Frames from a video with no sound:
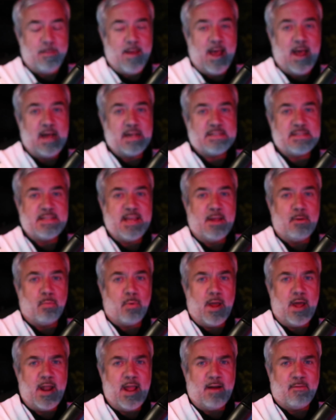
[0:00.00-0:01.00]
Maas. They had
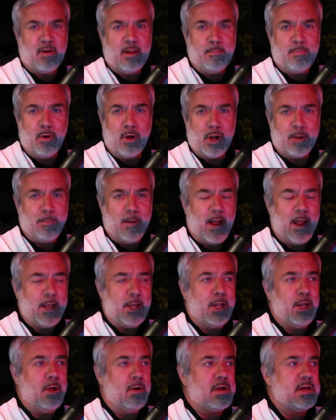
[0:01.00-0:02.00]
read every book by,
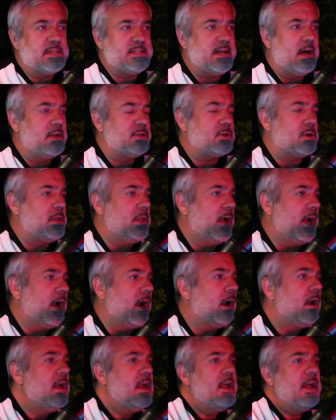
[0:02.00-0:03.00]
you know, Cassandra
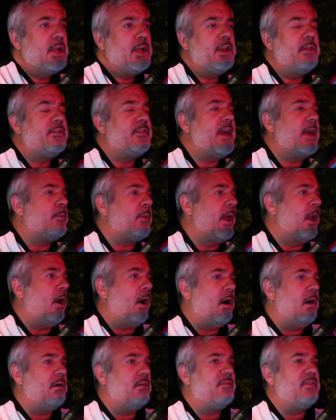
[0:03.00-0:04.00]
Clare. You know, they had read
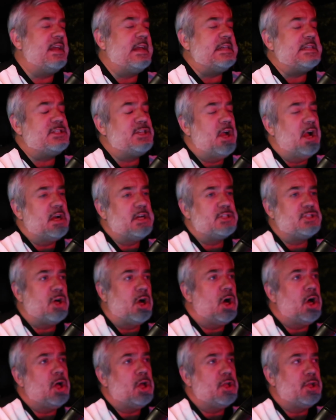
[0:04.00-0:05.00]
all of these young
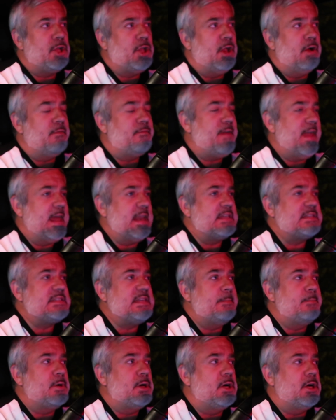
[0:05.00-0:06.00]
adult, you know,
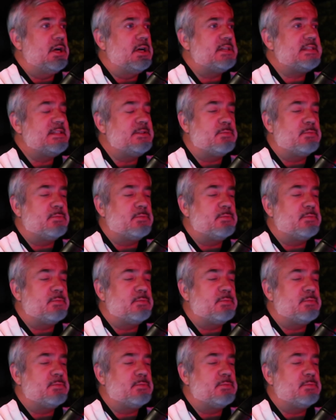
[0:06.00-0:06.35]
fantasy books.